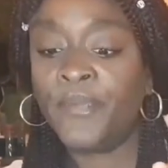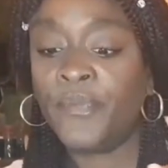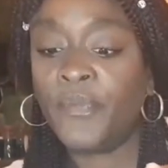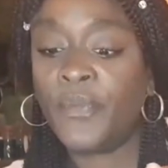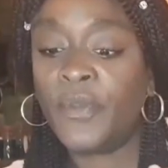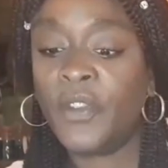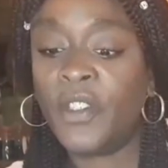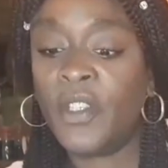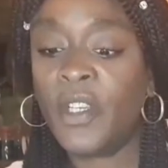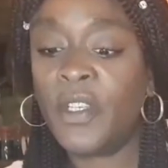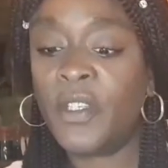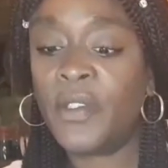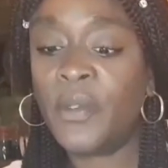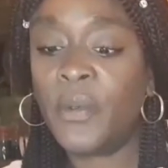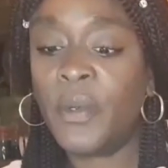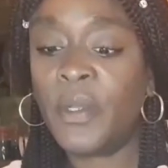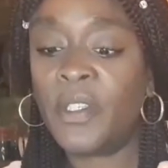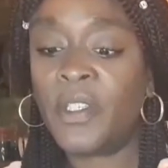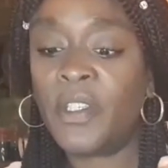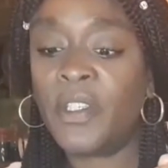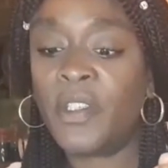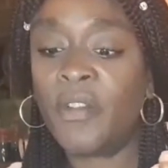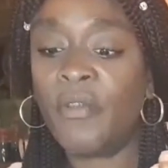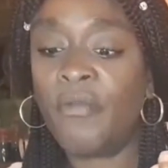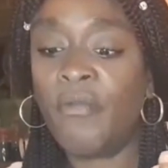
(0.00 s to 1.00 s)
This
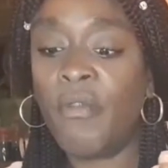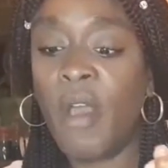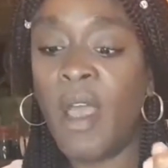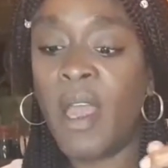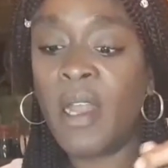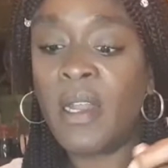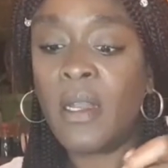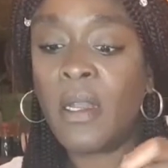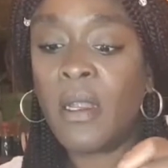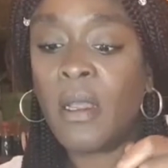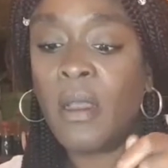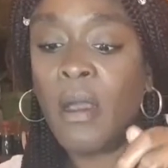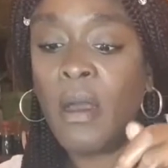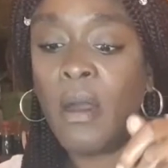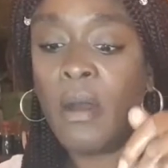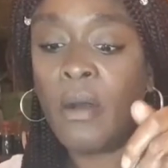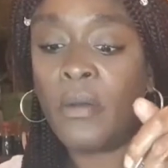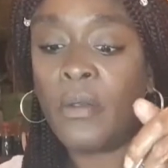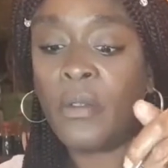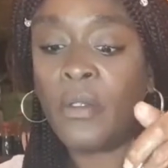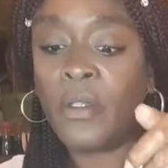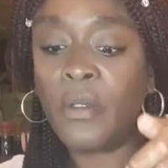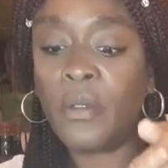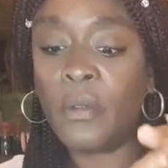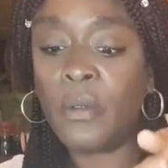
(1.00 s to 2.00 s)
one's to ride
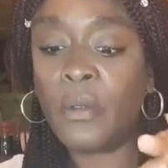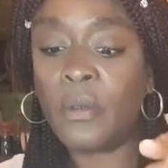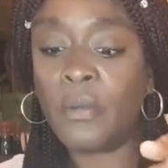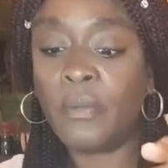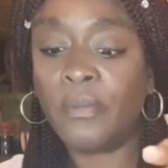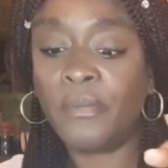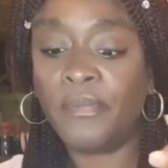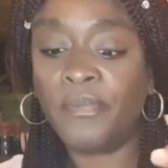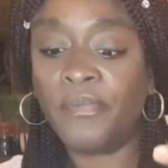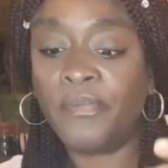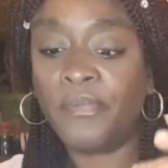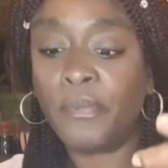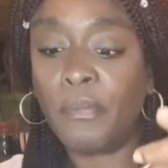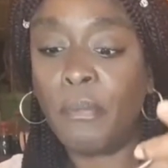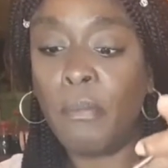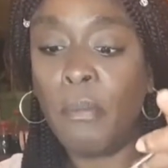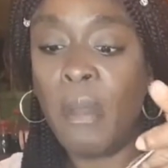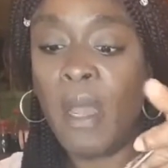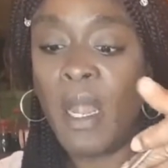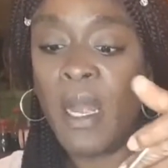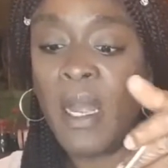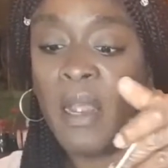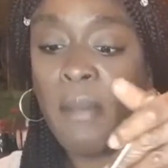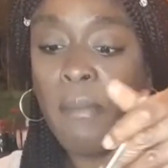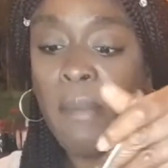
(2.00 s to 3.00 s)
Nicole's
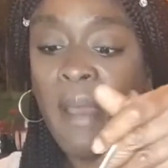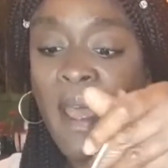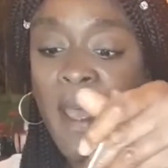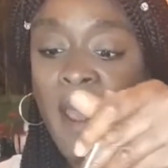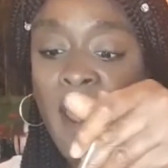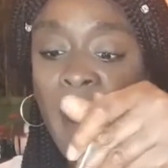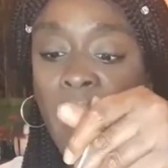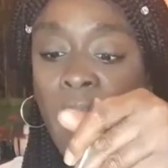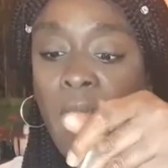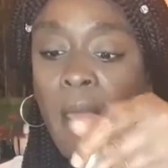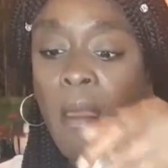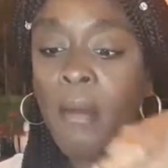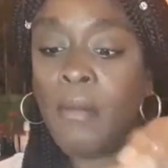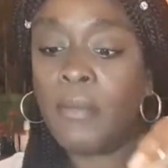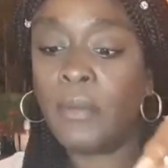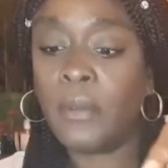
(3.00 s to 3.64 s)
money bag.